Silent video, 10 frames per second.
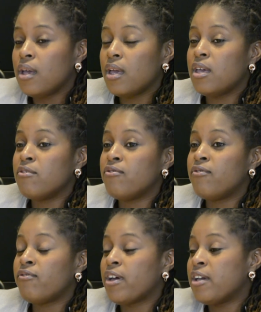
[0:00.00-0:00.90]
if
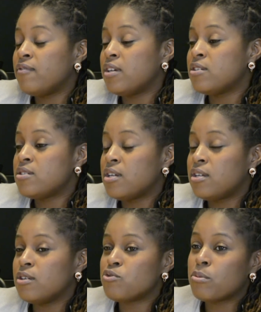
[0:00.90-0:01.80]
5 years, 10
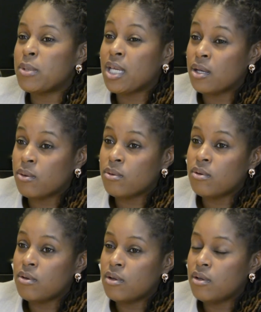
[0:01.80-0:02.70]
years from now,
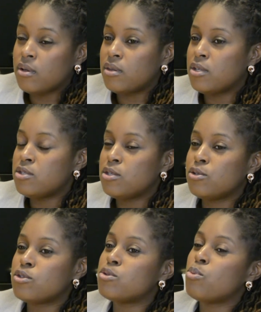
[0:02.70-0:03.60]
there's still
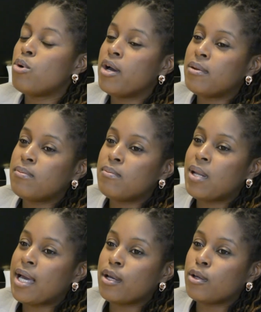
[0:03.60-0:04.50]
just one
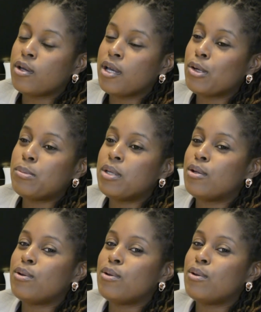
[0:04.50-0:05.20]
Black Caribbean